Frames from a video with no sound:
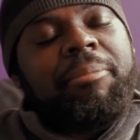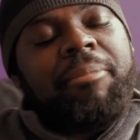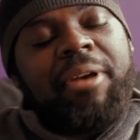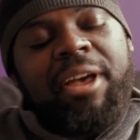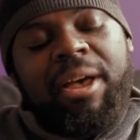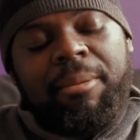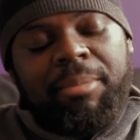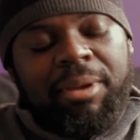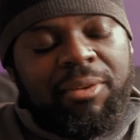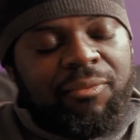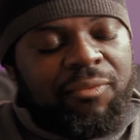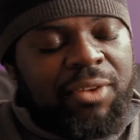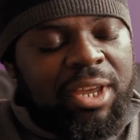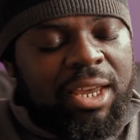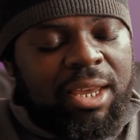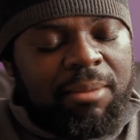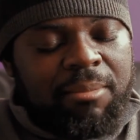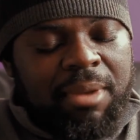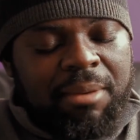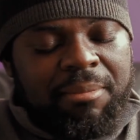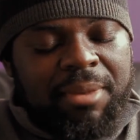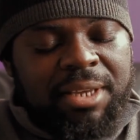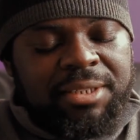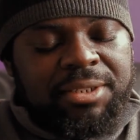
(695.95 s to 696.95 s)
man, I'm conveying
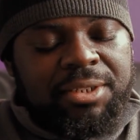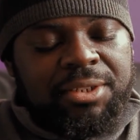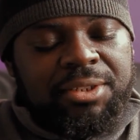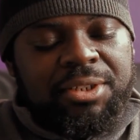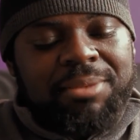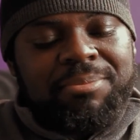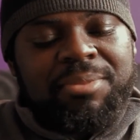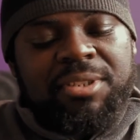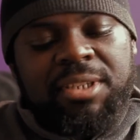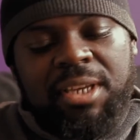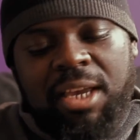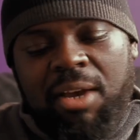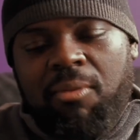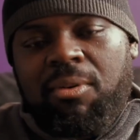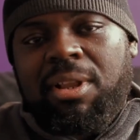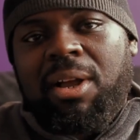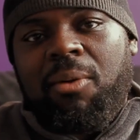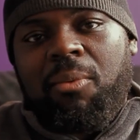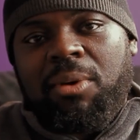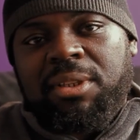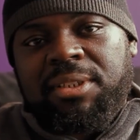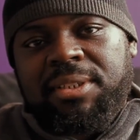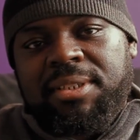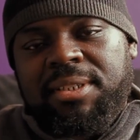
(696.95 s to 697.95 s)
my message. I'm saying what I
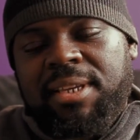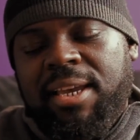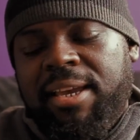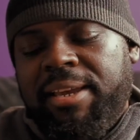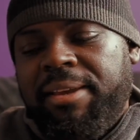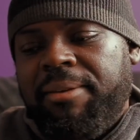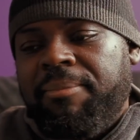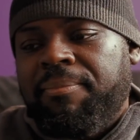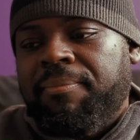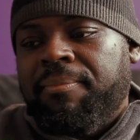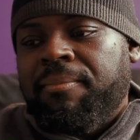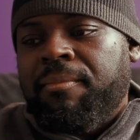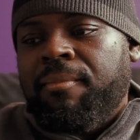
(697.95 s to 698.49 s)
want to say.